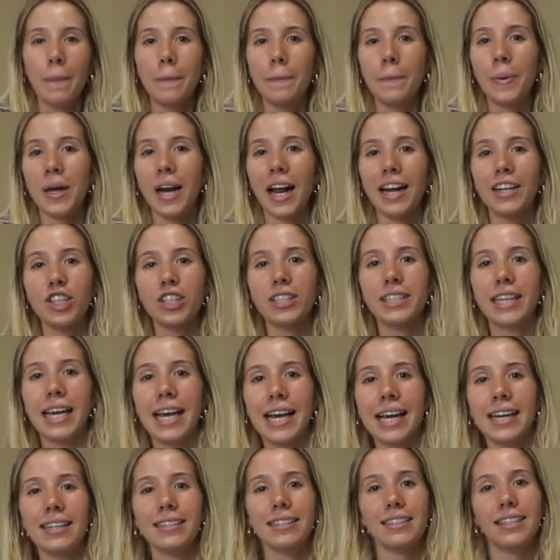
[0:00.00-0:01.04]
but I just
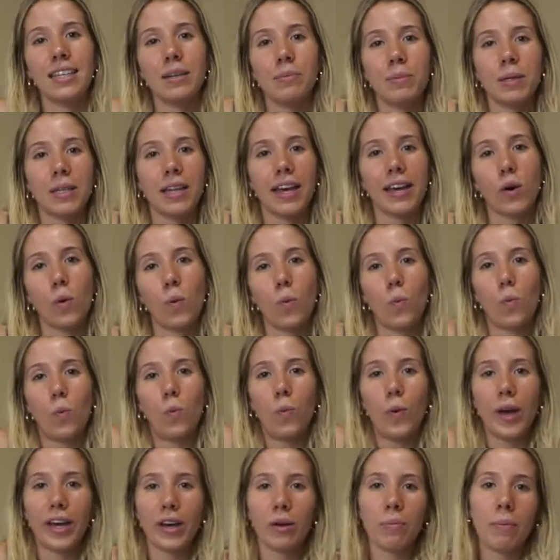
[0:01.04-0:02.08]
can't seem to like
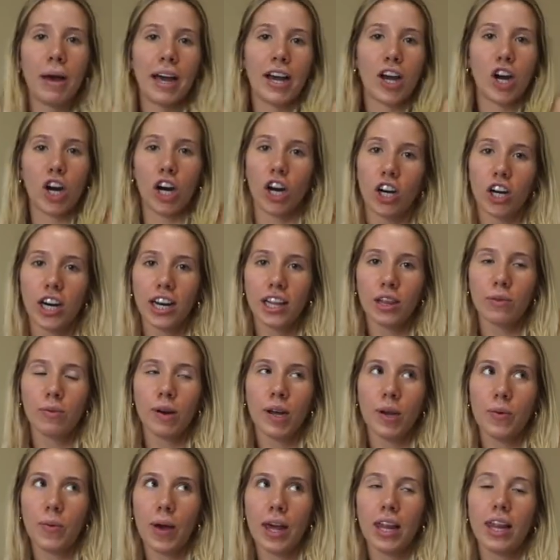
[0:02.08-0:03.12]
wiggle my car in the right way.